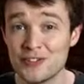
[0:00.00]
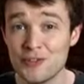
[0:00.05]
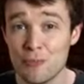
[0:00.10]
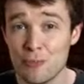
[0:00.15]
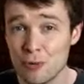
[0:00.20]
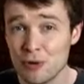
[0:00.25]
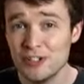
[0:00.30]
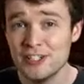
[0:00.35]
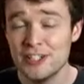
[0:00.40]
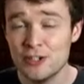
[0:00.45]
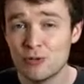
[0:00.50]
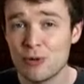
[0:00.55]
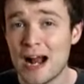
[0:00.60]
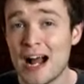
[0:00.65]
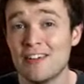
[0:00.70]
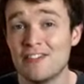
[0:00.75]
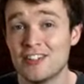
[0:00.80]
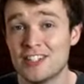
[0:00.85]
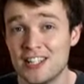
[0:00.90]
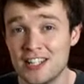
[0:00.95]
that's a pretty
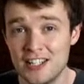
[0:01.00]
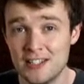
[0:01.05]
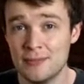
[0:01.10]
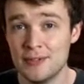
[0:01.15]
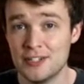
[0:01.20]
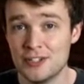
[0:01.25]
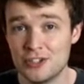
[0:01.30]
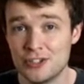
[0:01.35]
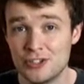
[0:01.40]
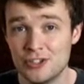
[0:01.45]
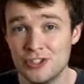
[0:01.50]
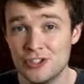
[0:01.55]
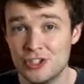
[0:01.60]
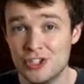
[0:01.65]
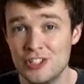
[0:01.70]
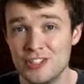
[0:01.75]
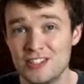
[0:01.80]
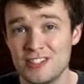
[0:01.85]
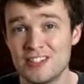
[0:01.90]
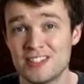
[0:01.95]
graphic image.
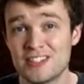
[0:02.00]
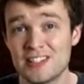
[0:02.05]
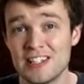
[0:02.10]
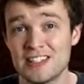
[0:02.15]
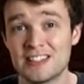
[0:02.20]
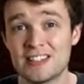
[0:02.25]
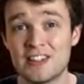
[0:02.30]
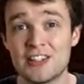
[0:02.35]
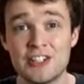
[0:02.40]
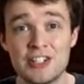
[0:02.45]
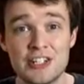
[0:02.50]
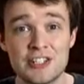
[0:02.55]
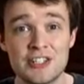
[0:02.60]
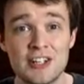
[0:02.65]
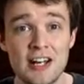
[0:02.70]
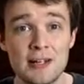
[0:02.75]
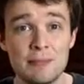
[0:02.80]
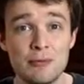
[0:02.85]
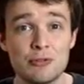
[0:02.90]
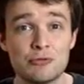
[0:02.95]
Jesus says that the
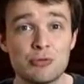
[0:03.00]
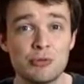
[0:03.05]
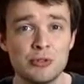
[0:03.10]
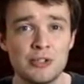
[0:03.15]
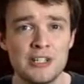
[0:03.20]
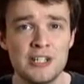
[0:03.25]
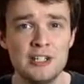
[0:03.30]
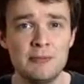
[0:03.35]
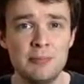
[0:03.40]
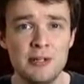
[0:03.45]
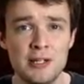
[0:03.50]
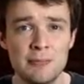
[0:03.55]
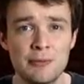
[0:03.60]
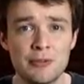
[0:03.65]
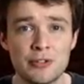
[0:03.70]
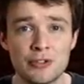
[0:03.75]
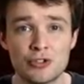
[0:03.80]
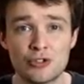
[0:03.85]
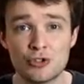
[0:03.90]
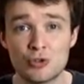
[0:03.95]
disciples will lead
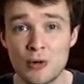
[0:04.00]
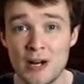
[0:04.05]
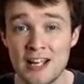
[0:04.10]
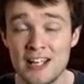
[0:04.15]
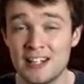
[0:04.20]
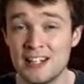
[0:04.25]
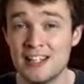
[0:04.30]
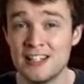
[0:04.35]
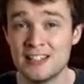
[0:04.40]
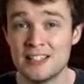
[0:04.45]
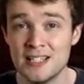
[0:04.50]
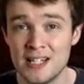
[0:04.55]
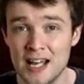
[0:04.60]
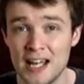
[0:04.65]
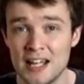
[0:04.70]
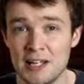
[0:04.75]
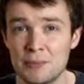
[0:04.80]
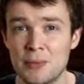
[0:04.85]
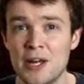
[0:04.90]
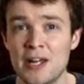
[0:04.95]
people astray in his
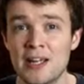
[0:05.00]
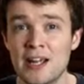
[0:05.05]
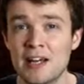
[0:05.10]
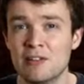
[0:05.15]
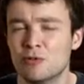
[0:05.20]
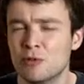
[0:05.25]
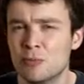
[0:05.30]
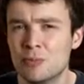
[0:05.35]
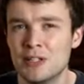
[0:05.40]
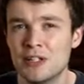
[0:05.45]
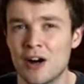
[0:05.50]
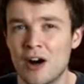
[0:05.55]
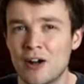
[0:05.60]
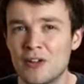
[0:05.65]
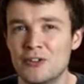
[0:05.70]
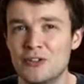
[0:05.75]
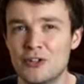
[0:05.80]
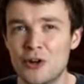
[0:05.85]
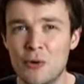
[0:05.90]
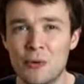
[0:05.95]
name and will be
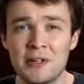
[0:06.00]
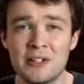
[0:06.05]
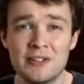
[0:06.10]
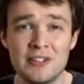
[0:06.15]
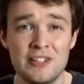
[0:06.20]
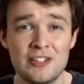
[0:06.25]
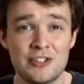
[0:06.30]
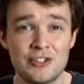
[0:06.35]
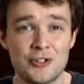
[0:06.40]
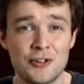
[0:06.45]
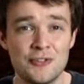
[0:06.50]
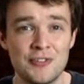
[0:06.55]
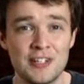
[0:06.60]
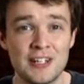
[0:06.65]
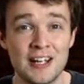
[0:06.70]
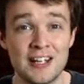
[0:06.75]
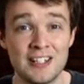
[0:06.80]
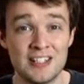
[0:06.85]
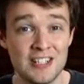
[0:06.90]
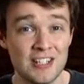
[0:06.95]
unknowingly
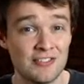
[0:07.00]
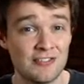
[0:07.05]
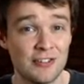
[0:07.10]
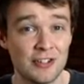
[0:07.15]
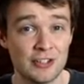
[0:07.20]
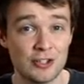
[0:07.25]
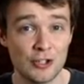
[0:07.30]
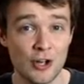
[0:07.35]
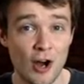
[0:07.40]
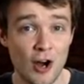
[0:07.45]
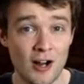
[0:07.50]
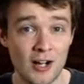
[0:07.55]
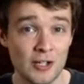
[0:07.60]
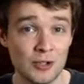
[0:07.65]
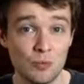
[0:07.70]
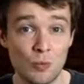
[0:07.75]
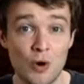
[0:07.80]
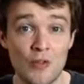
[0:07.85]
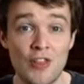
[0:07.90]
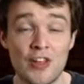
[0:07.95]
serving a different
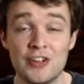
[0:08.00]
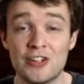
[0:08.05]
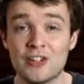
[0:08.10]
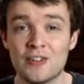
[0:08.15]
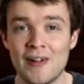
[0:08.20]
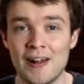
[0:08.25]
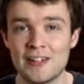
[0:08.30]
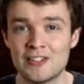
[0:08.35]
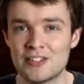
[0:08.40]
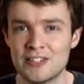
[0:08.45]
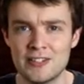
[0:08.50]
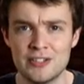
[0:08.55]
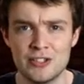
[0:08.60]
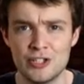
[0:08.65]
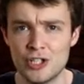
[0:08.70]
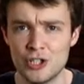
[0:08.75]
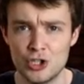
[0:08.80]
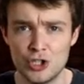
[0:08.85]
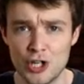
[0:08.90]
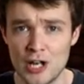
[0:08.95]
God, one that delights
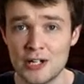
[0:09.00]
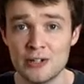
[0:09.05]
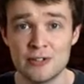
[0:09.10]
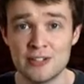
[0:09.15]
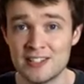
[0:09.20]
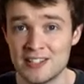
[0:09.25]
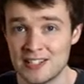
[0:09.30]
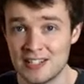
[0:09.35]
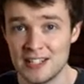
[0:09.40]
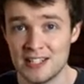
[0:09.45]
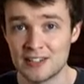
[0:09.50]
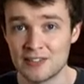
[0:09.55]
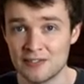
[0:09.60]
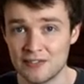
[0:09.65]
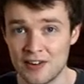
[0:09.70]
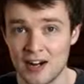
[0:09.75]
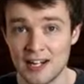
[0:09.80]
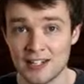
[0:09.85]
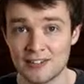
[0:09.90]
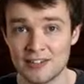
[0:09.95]
in degeneracy
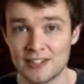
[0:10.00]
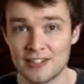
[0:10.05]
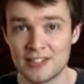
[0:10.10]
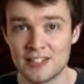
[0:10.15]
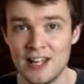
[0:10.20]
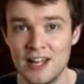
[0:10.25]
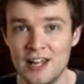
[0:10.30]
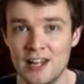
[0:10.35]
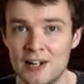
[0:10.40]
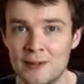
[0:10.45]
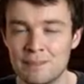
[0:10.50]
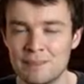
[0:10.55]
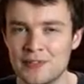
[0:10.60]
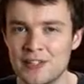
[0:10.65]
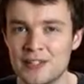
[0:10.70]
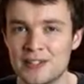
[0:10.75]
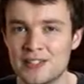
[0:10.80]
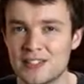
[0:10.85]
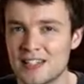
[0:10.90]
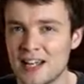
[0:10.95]
and violence.
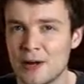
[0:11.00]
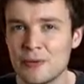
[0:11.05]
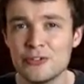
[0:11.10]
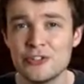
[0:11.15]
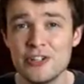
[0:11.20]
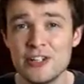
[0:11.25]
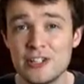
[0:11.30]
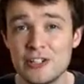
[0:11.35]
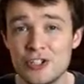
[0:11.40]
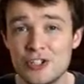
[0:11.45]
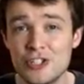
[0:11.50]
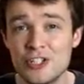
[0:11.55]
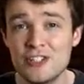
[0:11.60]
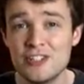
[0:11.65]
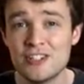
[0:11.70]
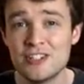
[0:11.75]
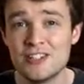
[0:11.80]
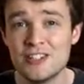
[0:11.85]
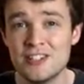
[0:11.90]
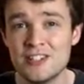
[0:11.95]
It sounds like
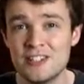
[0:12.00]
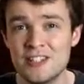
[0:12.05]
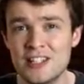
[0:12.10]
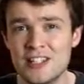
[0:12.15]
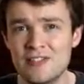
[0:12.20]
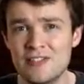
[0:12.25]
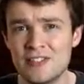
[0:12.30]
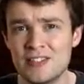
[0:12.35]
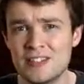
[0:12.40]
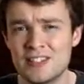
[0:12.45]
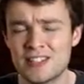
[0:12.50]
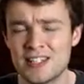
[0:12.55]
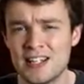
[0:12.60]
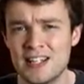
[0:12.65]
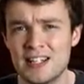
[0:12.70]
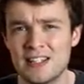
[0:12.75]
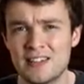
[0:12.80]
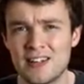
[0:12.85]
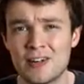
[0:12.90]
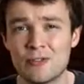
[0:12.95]
Jesus is even
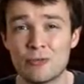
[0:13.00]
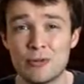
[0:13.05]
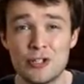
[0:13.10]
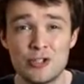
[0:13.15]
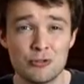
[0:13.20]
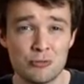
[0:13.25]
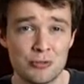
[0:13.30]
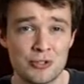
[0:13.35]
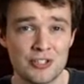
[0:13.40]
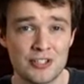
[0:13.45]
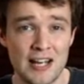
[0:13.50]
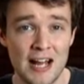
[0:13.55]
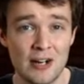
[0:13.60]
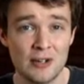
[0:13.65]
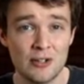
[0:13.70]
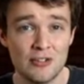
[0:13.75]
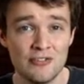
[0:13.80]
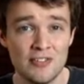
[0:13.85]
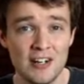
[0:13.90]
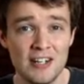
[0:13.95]
saying that ritual
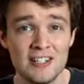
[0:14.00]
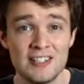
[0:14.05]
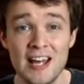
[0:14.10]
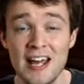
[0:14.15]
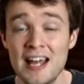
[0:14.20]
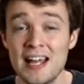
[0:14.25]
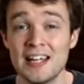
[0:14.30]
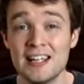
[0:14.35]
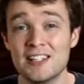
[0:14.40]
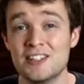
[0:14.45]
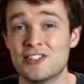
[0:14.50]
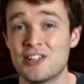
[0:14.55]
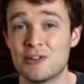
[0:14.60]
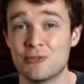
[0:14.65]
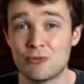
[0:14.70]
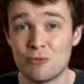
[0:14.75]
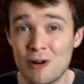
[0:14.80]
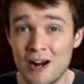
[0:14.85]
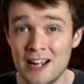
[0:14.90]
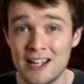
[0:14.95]
sacrifice
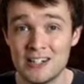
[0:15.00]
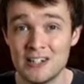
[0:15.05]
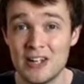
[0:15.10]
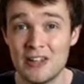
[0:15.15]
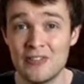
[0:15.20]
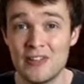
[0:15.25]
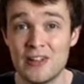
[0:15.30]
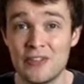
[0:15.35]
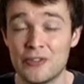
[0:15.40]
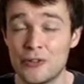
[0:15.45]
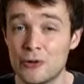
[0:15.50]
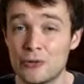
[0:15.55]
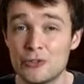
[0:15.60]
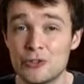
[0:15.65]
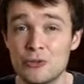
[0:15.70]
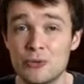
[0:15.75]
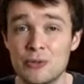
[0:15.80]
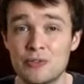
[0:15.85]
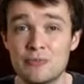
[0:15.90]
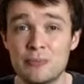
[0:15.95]
isn't right and that
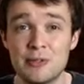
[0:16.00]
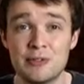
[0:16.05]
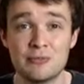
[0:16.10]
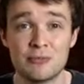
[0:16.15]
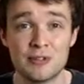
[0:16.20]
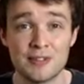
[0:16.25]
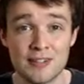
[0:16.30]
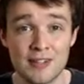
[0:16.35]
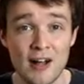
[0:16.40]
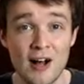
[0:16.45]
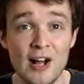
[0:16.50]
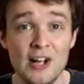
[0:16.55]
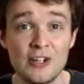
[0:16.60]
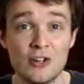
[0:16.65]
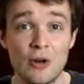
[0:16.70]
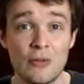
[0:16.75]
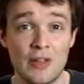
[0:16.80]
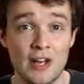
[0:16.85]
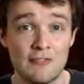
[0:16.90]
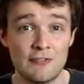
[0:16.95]
those who have been
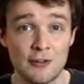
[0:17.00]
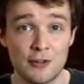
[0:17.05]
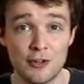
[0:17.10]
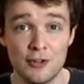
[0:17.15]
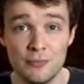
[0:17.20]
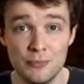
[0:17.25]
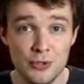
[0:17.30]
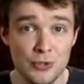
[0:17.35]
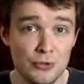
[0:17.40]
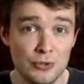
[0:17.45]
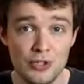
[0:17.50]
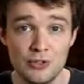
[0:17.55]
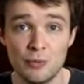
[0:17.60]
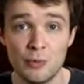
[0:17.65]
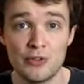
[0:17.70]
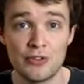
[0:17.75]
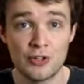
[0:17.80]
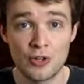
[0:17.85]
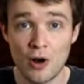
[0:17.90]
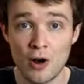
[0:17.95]
relying on that for
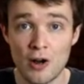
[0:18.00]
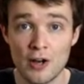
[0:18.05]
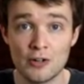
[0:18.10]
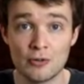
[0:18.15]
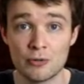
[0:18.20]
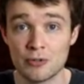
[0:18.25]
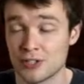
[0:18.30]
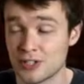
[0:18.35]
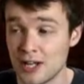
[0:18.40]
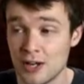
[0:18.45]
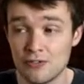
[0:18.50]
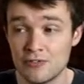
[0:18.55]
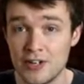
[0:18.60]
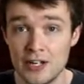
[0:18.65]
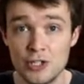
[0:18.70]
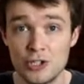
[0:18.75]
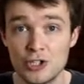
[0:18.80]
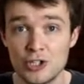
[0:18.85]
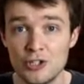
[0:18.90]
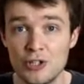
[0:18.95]
communion with God or
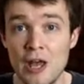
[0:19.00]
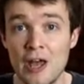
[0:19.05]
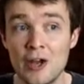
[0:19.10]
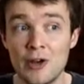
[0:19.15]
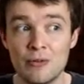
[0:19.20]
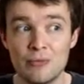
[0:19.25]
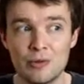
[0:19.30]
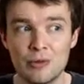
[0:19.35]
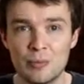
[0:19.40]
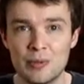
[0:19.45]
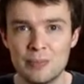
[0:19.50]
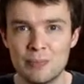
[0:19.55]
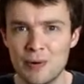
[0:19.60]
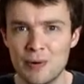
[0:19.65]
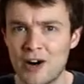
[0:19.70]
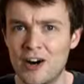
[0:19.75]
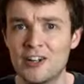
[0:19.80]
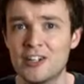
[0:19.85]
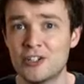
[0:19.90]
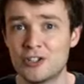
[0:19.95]
salvation will be
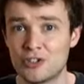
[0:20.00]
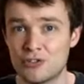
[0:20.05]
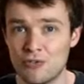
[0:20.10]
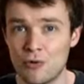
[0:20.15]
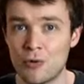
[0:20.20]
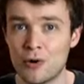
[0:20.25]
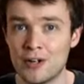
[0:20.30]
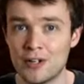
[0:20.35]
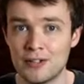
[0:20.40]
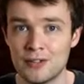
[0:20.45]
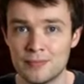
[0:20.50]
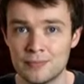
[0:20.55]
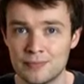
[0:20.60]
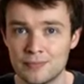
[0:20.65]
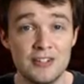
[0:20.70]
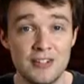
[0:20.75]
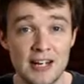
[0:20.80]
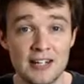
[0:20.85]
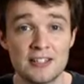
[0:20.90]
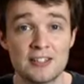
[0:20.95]
punished for it.
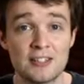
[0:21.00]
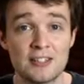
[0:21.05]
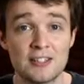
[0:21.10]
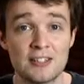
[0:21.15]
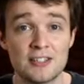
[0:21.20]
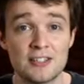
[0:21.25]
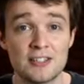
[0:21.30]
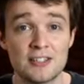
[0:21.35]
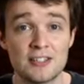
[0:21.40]
Next.